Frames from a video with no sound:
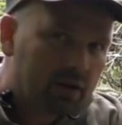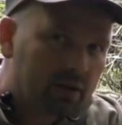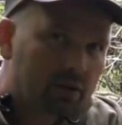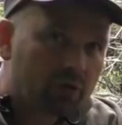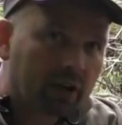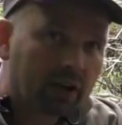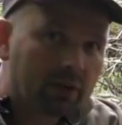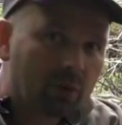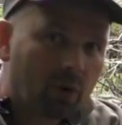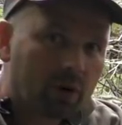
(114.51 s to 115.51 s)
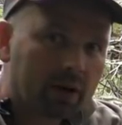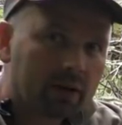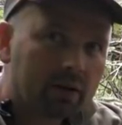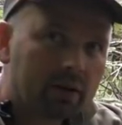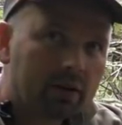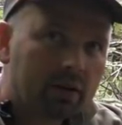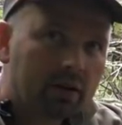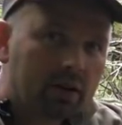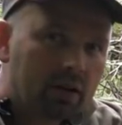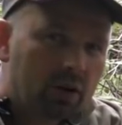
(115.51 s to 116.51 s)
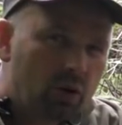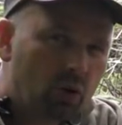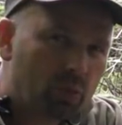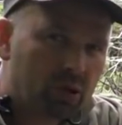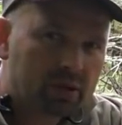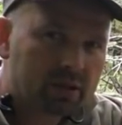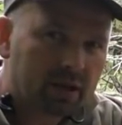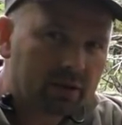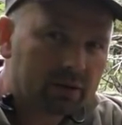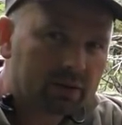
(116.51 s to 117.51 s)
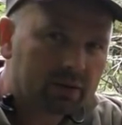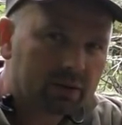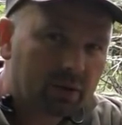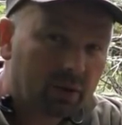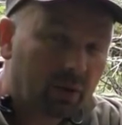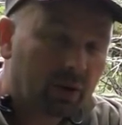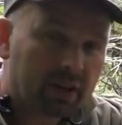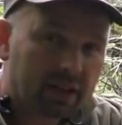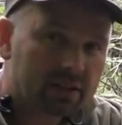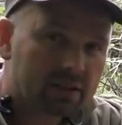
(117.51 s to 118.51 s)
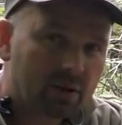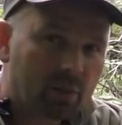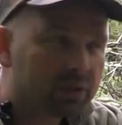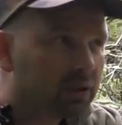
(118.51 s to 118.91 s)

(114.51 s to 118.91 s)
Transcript: the trickling water no bird sound, all of that had stopped.